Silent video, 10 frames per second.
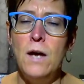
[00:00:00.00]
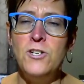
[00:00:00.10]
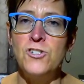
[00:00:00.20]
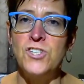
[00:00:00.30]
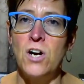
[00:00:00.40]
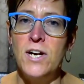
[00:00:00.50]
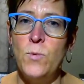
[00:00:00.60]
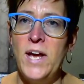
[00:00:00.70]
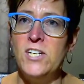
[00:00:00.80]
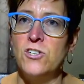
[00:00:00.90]
Your starting
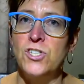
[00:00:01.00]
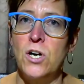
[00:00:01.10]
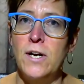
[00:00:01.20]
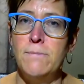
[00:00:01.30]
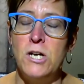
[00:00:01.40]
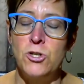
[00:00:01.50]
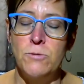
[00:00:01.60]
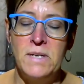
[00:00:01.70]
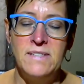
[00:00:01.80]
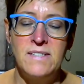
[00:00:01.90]
weight, your starting
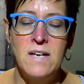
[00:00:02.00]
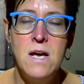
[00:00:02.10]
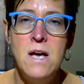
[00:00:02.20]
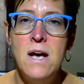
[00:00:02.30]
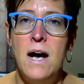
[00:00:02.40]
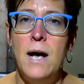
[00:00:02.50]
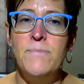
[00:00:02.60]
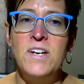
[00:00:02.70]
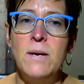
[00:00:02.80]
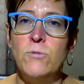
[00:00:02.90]
measurements.
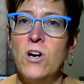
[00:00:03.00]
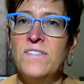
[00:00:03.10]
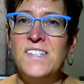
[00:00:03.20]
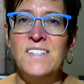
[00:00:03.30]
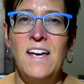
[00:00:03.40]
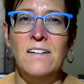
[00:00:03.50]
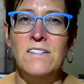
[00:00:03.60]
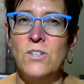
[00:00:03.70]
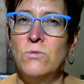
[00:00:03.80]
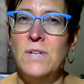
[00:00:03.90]
The number on the scale
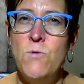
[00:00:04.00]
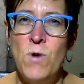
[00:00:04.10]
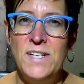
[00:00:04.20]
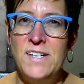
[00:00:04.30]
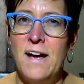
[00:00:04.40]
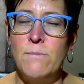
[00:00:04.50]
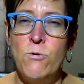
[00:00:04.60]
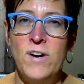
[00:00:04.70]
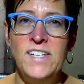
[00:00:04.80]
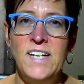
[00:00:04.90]
is only one data
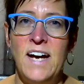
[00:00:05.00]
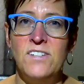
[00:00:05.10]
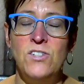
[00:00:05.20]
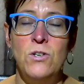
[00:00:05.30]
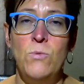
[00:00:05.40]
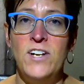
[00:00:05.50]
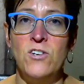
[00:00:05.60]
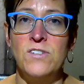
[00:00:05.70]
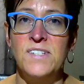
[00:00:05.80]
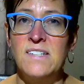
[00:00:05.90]
point as to what
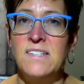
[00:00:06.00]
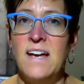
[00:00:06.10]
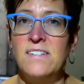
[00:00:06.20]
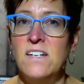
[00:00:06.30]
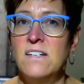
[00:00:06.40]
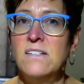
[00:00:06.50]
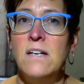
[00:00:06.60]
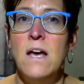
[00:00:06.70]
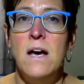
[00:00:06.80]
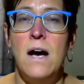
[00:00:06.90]
your success
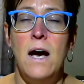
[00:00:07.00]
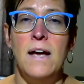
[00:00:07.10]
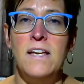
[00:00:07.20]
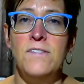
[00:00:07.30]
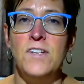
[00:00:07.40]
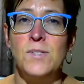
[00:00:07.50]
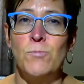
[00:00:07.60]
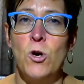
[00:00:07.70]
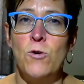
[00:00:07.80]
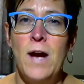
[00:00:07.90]
is in this
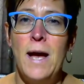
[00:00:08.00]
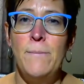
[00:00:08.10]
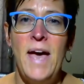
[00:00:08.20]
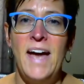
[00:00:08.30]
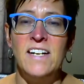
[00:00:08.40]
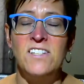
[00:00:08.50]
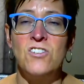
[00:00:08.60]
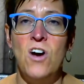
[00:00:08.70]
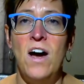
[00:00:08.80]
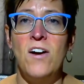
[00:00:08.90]
program, and it's
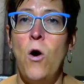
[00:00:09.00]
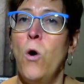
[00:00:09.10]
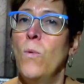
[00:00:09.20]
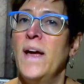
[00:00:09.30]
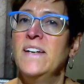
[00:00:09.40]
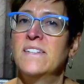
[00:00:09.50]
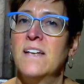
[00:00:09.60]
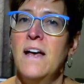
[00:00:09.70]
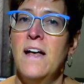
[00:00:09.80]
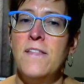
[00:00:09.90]
not
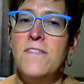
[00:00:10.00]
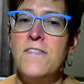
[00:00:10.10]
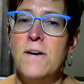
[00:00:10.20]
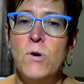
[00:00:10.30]
always the